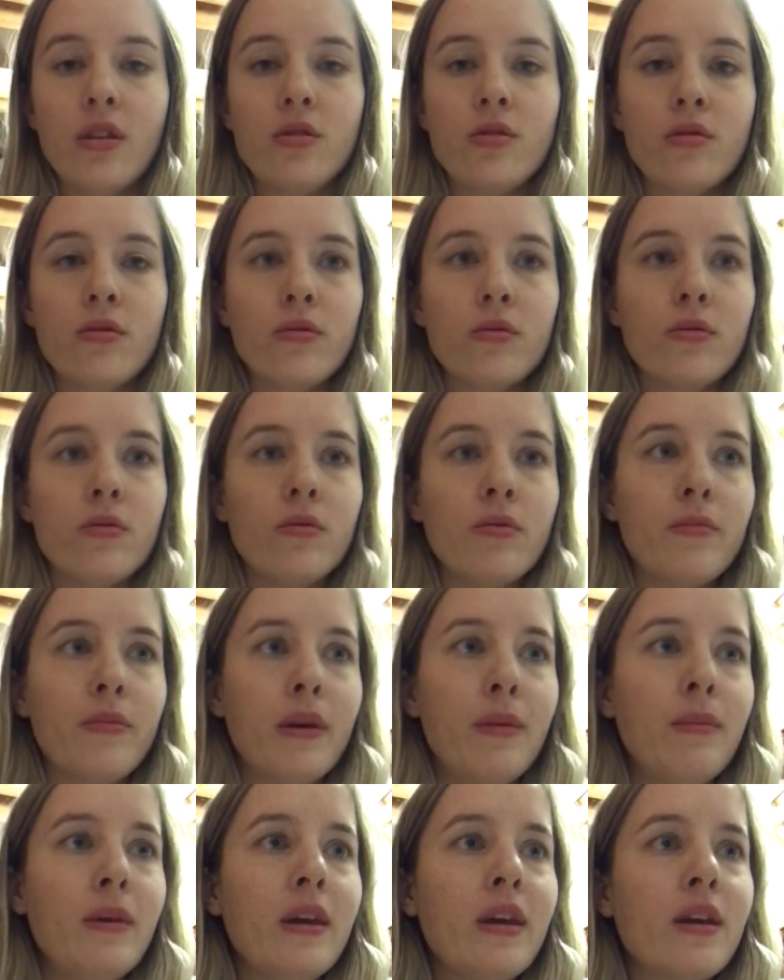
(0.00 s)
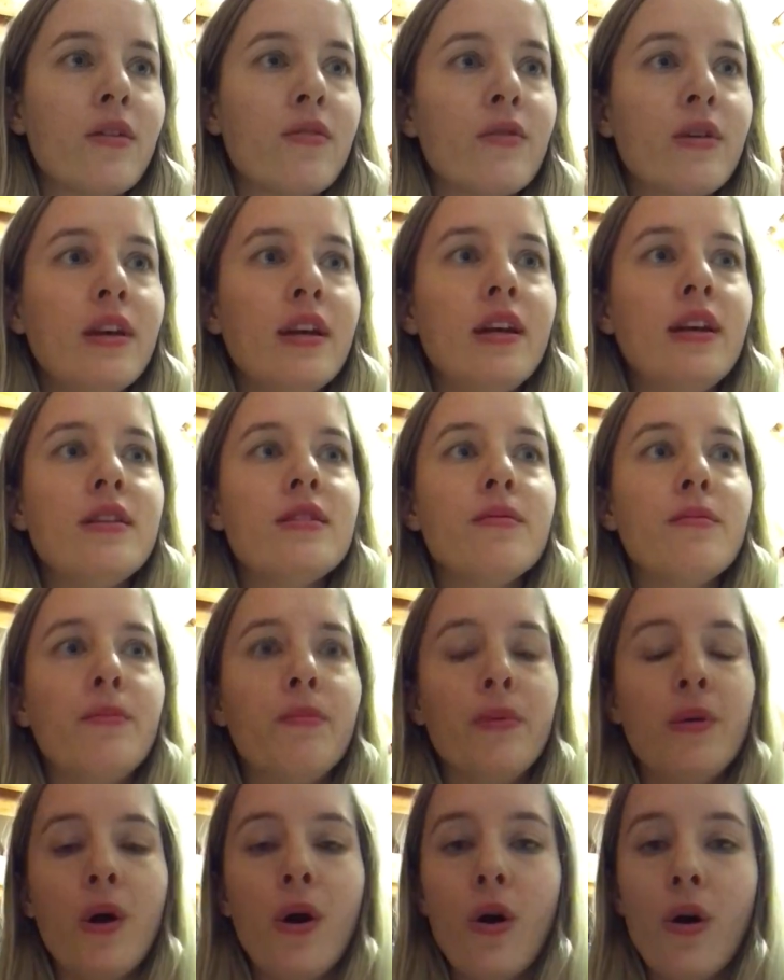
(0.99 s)
to maybe create a
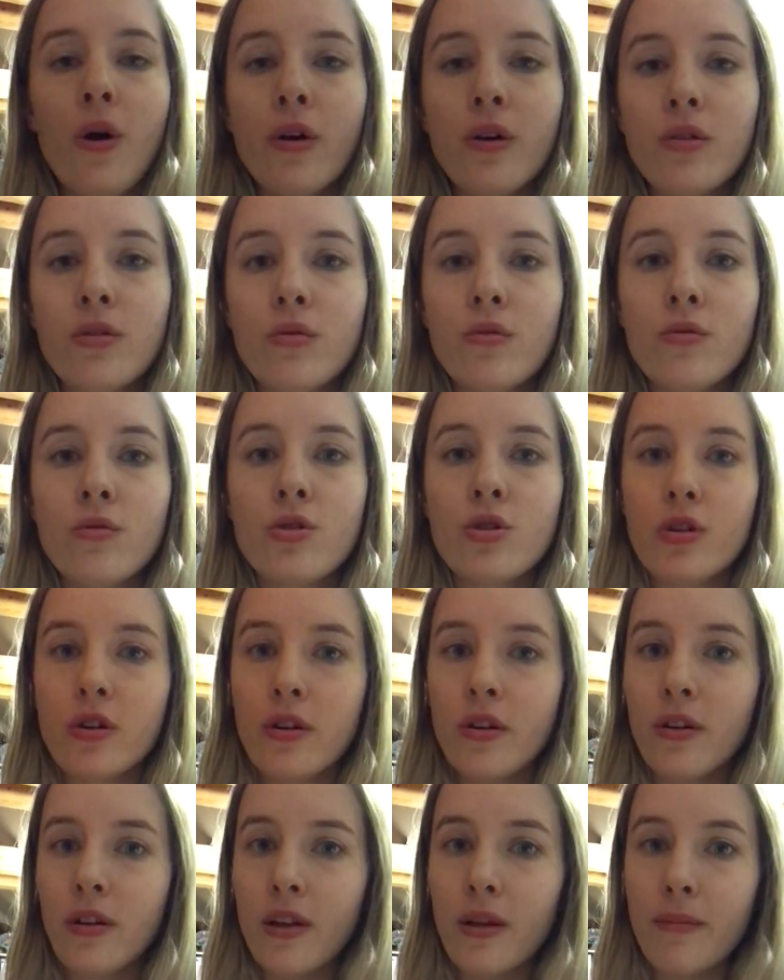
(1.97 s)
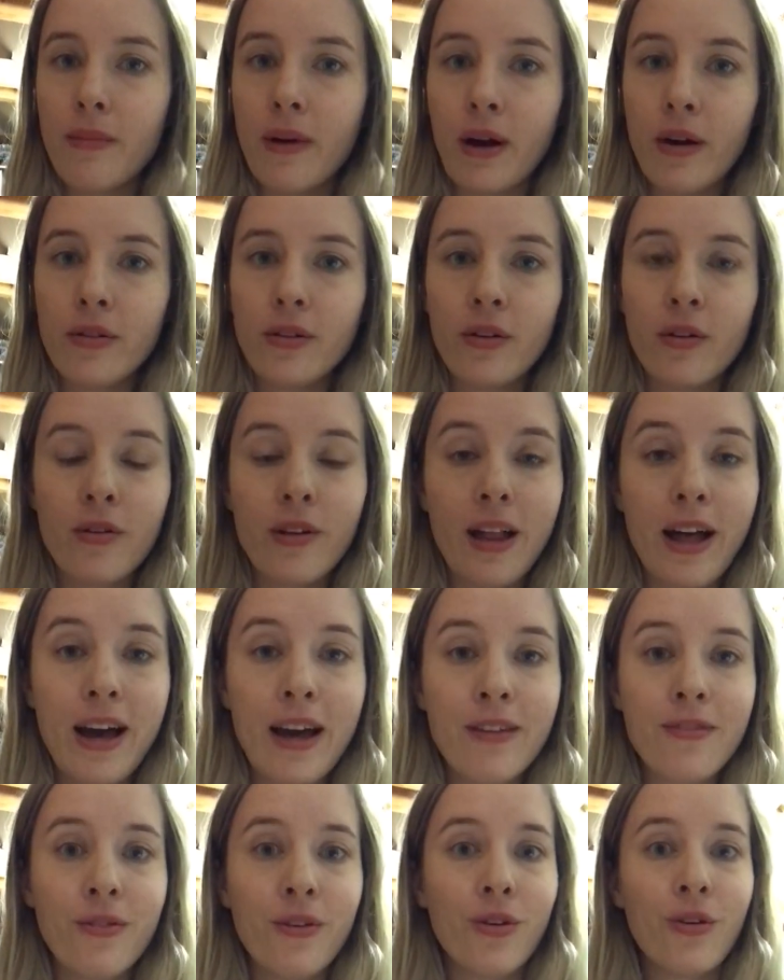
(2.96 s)
blog, to journal about your
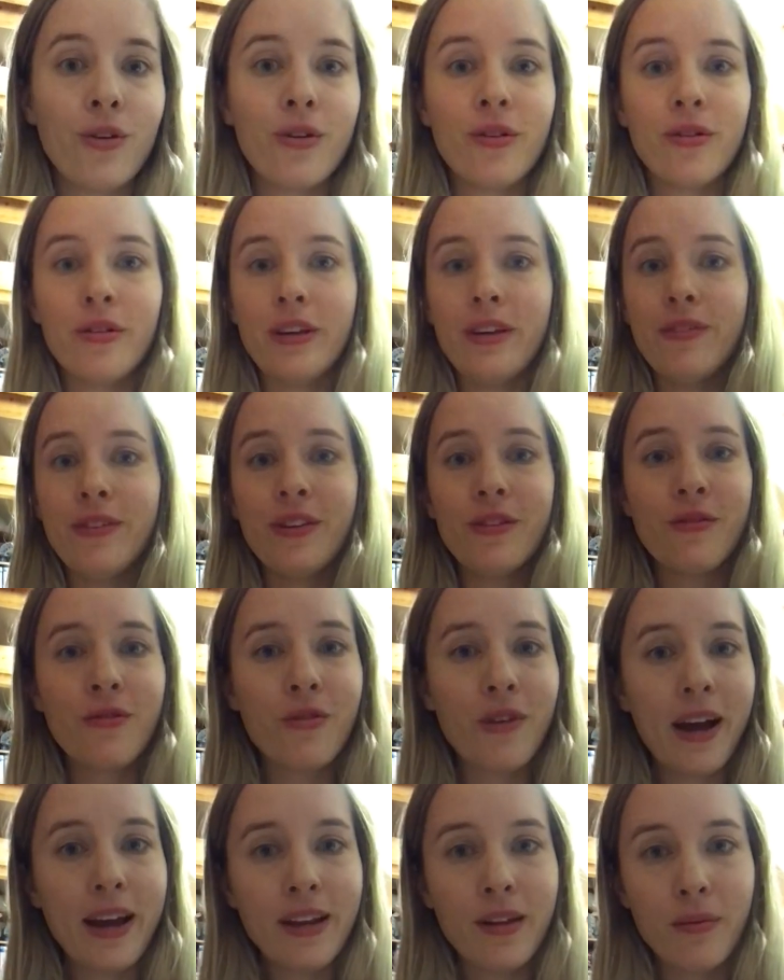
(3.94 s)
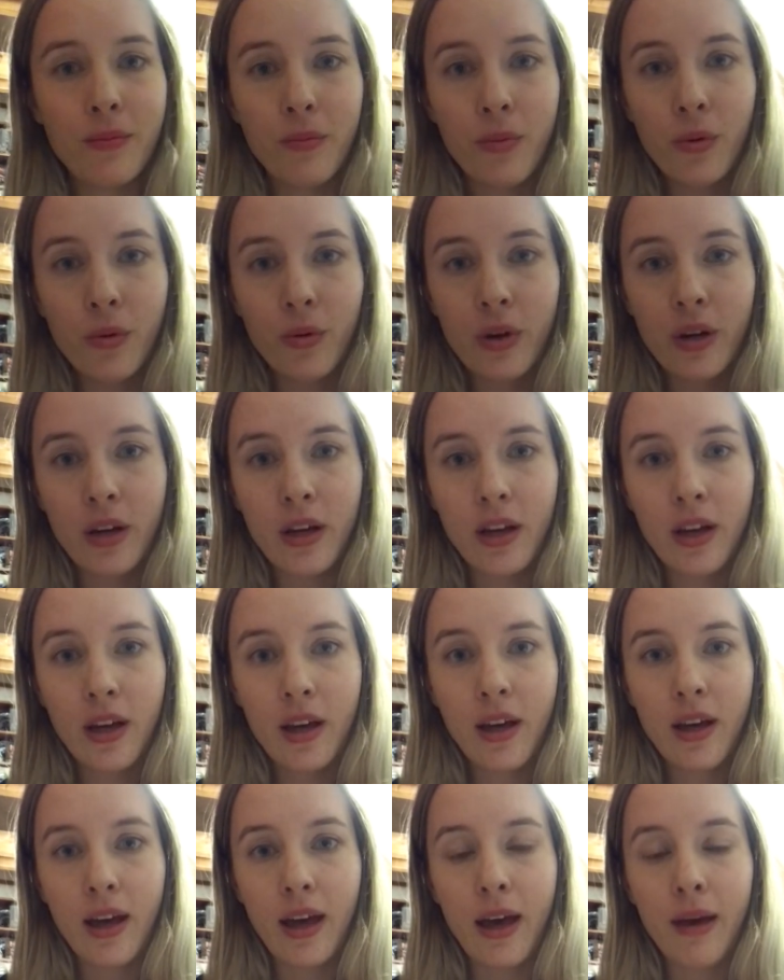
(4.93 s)
life, or even write a book
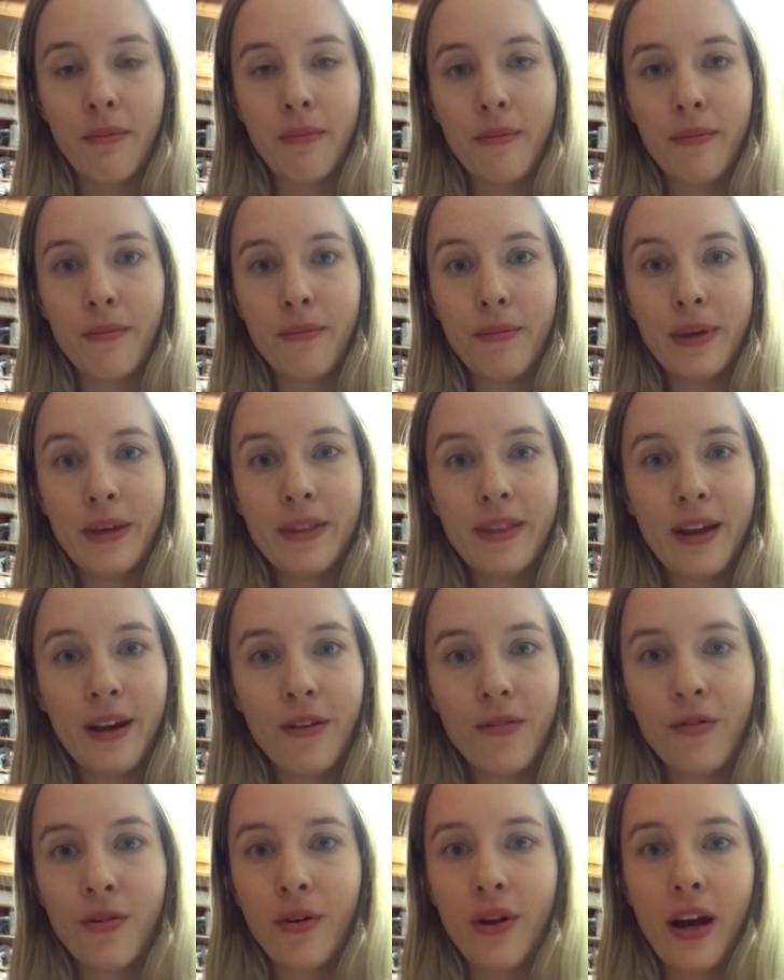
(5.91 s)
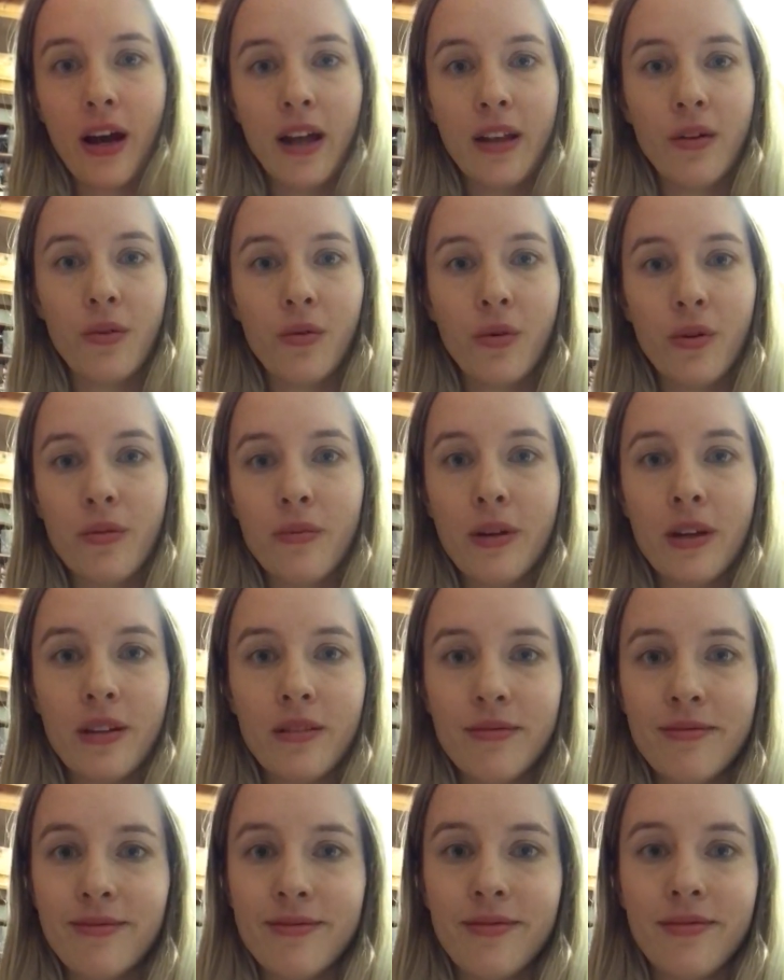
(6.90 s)
and be there for other
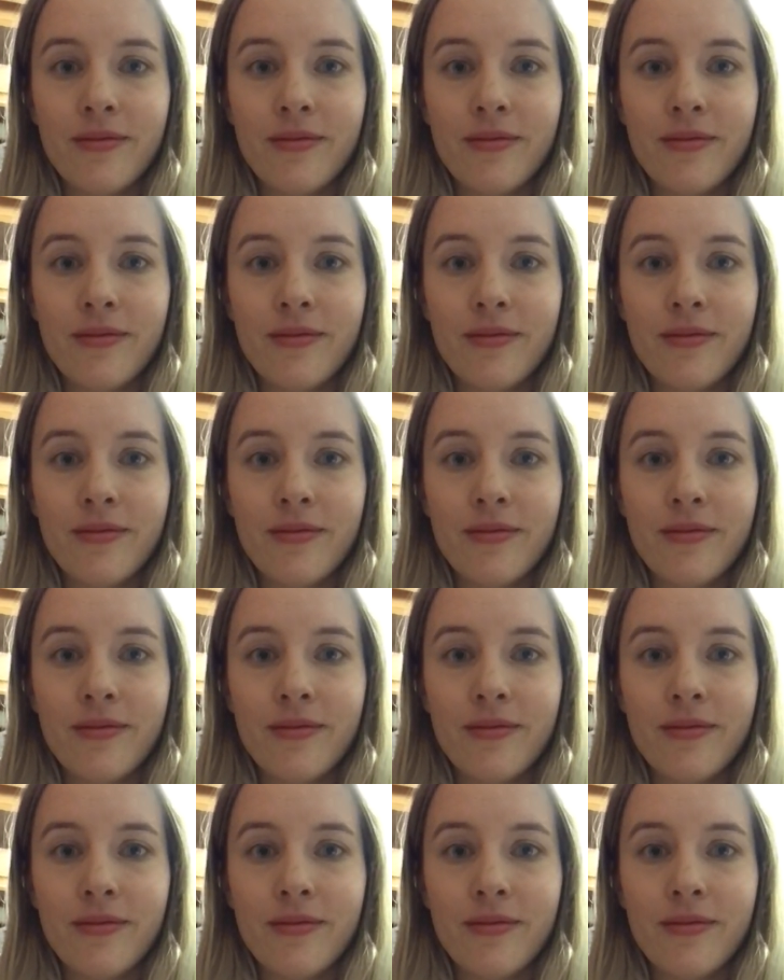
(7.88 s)
women